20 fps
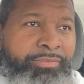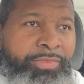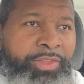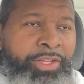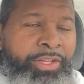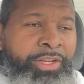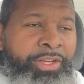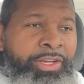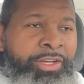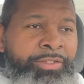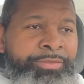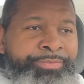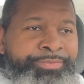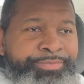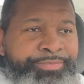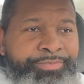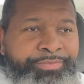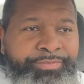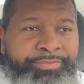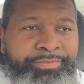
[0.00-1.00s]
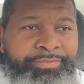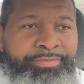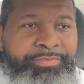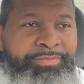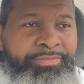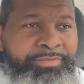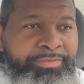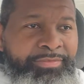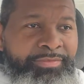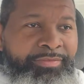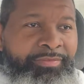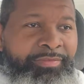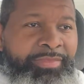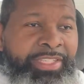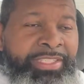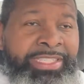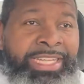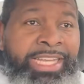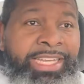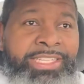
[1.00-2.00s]
you know,
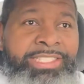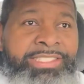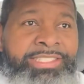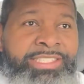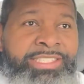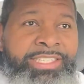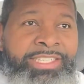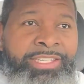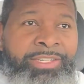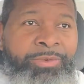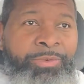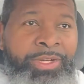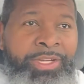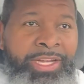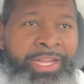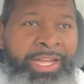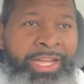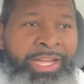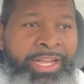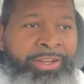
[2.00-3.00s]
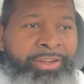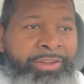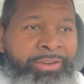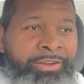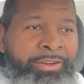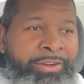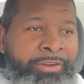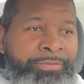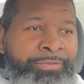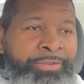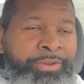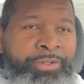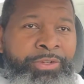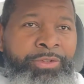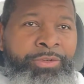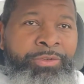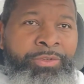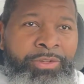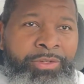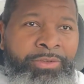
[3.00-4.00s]
delicacy or whatnot, or
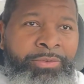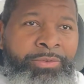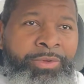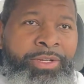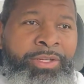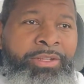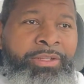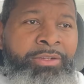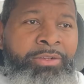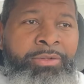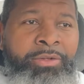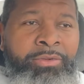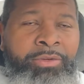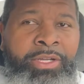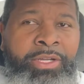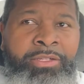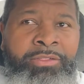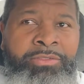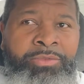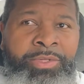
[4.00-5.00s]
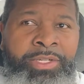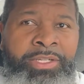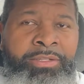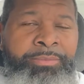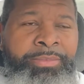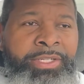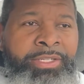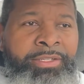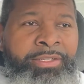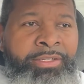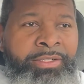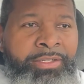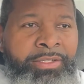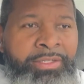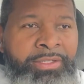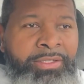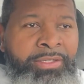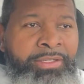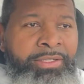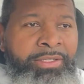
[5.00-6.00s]
food, or what, who knows what. But,
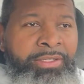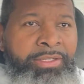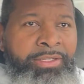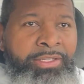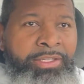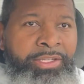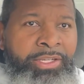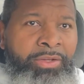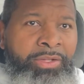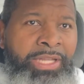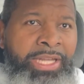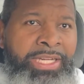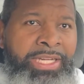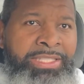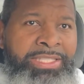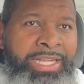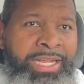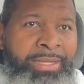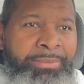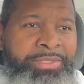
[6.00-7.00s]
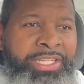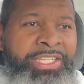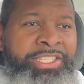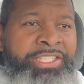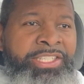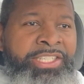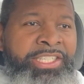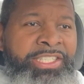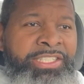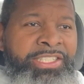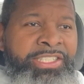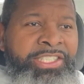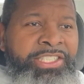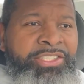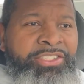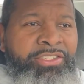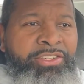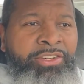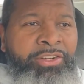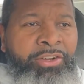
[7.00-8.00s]
you know, a lot of times
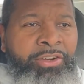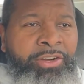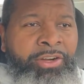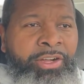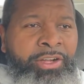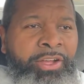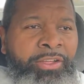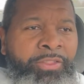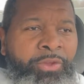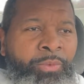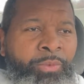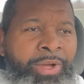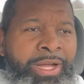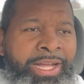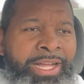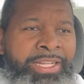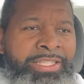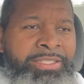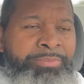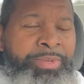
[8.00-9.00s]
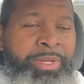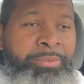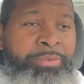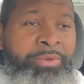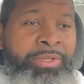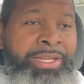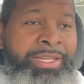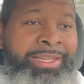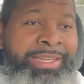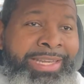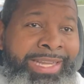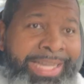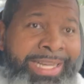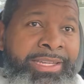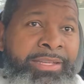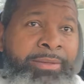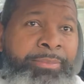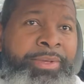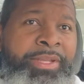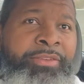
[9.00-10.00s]
indigenous or otherwise people that
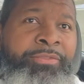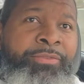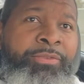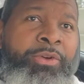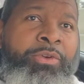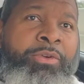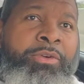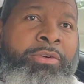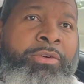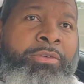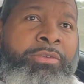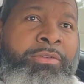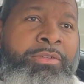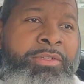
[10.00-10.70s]
need to be frugal